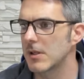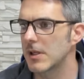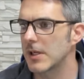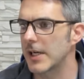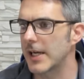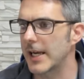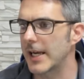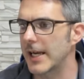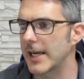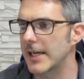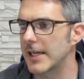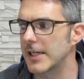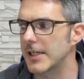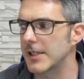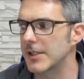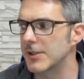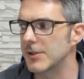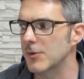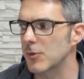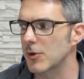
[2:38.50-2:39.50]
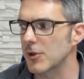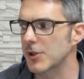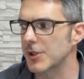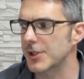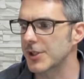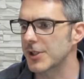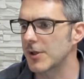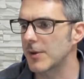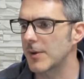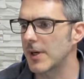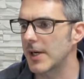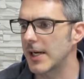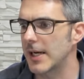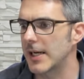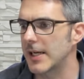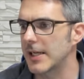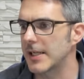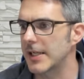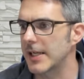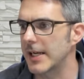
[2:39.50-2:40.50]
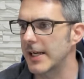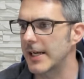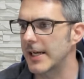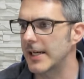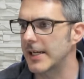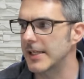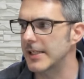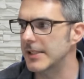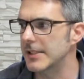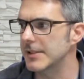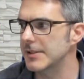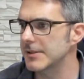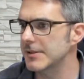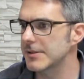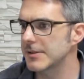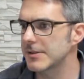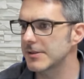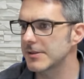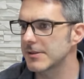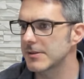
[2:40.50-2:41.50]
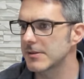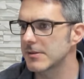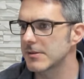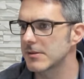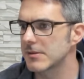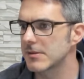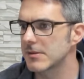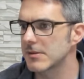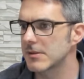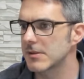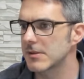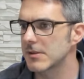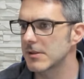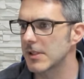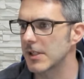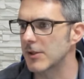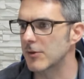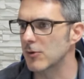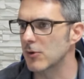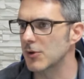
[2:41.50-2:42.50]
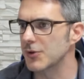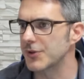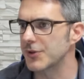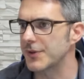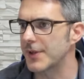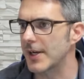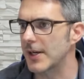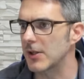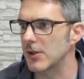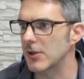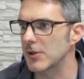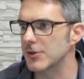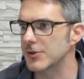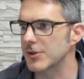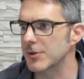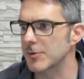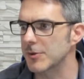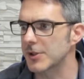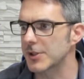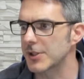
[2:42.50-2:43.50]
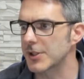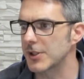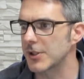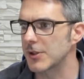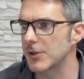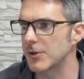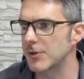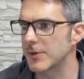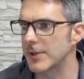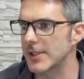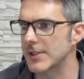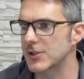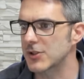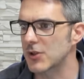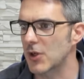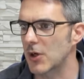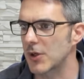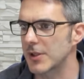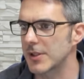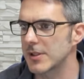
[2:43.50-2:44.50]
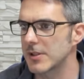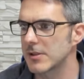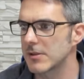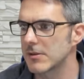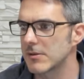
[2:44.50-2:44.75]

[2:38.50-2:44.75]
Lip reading: and we're going to go ahead and enroll to download. So we're going to go get started.